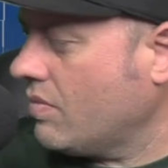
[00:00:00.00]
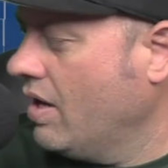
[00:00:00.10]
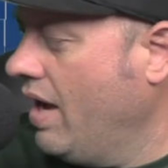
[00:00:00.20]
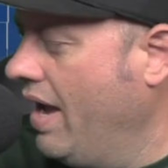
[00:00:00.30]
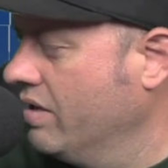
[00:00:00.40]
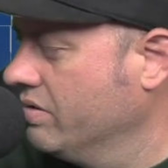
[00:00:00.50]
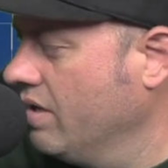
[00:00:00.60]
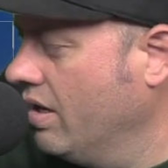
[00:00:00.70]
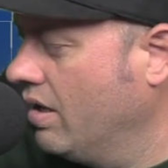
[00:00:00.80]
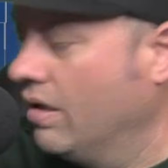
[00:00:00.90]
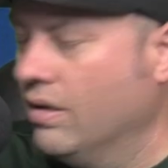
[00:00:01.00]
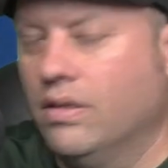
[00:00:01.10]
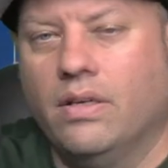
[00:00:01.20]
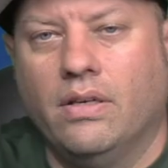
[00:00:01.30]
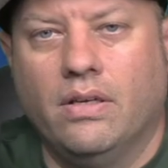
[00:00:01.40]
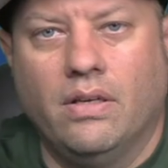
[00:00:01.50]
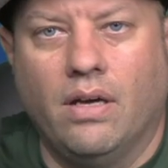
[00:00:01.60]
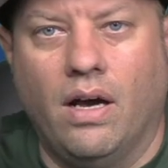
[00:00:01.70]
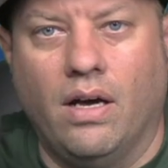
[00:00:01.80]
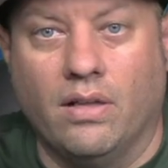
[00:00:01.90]
And uh,
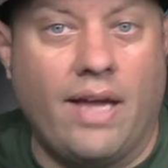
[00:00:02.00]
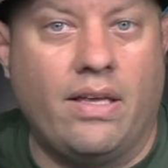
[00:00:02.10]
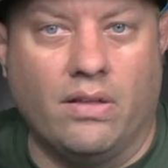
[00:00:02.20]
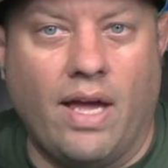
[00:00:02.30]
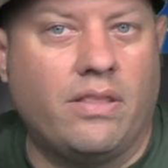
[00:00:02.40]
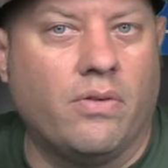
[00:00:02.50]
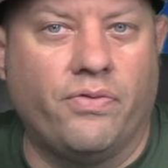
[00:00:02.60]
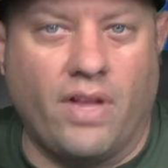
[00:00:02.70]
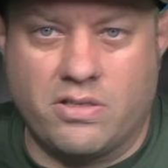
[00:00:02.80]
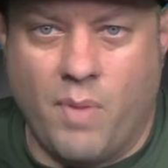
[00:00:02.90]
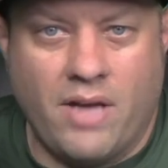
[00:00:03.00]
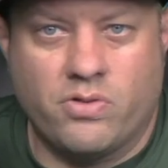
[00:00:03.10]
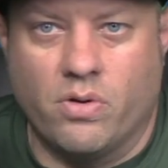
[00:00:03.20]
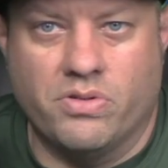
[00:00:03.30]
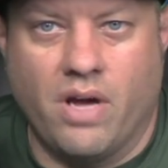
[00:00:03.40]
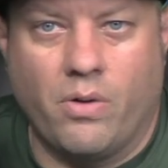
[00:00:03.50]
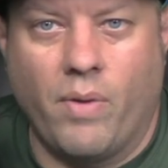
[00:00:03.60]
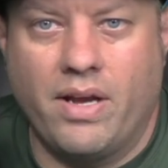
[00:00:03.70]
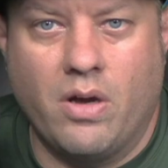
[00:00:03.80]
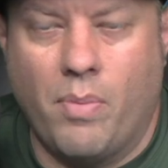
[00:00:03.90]
uh, like like the Flex Maestro is not a
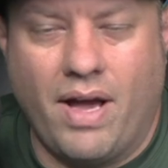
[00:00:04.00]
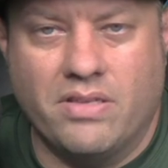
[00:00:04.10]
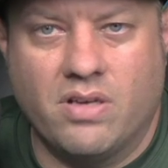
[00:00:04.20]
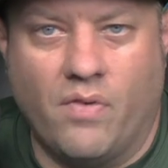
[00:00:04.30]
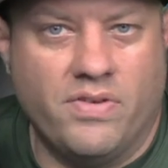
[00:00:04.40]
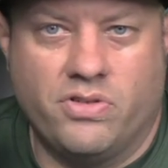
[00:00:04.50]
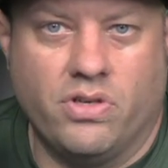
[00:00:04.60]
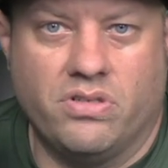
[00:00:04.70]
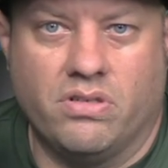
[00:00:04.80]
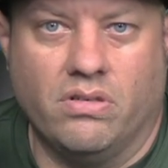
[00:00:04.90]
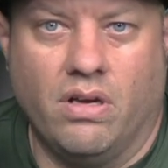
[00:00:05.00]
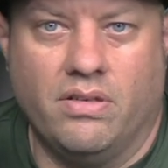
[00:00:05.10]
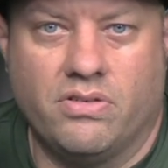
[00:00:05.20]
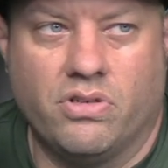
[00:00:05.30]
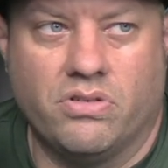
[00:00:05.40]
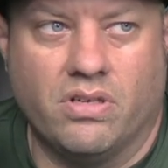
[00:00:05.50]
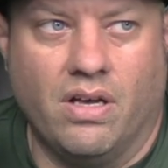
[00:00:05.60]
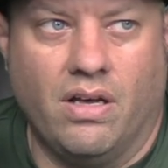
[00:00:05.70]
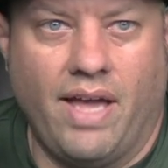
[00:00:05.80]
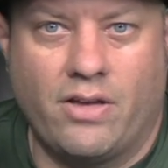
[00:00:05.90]
radio by itself. It's just a it's just
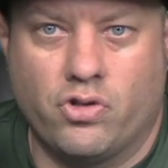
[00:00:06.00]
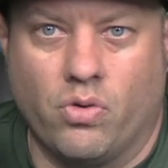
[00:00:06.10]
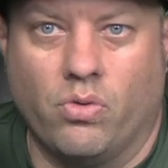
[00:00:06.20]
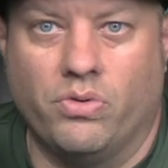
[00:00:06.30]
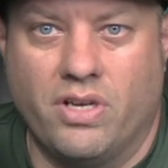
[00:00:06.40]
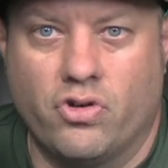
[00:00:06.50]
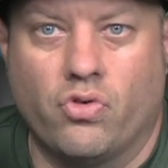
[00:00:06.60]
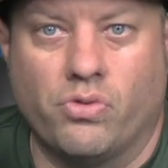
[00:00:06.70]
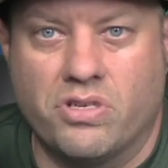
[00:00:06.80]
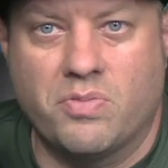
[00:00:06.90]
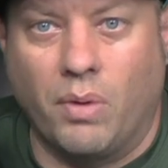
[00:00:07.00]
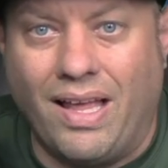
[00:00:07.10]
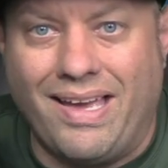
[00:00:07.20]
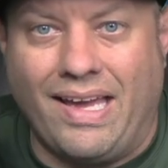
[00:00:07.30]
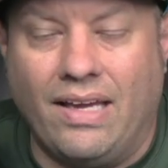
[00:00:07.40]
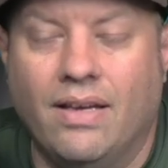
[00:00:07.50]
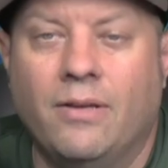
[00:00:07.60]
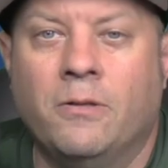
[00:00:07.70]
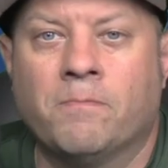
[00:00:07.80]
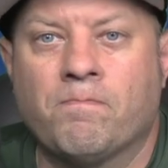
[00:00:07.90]
a external digital display
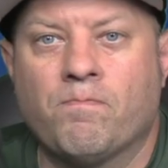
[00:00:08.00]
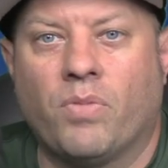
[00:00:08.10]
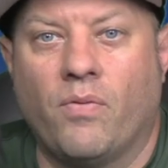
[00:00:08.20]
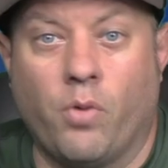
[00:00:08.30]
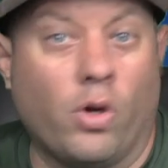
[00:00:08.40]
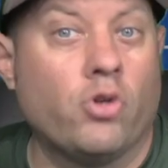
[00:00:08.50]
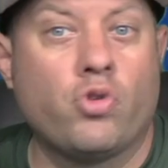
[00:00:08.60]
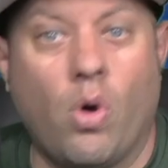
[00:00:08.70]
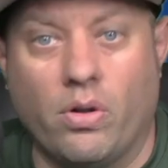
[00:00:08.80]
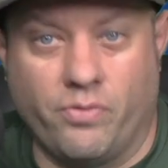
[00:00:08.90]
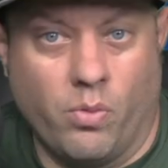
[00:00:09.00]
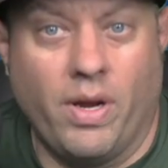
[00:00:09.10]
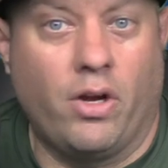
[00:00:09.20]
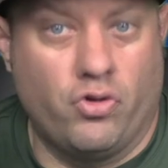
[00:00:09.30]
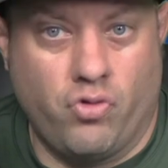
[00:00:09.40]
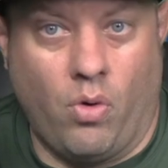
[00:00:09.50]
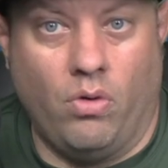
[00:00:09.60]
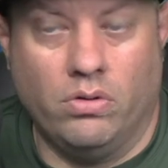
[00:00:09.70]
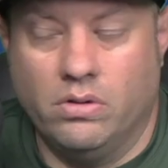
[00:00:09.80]
for control for rig control,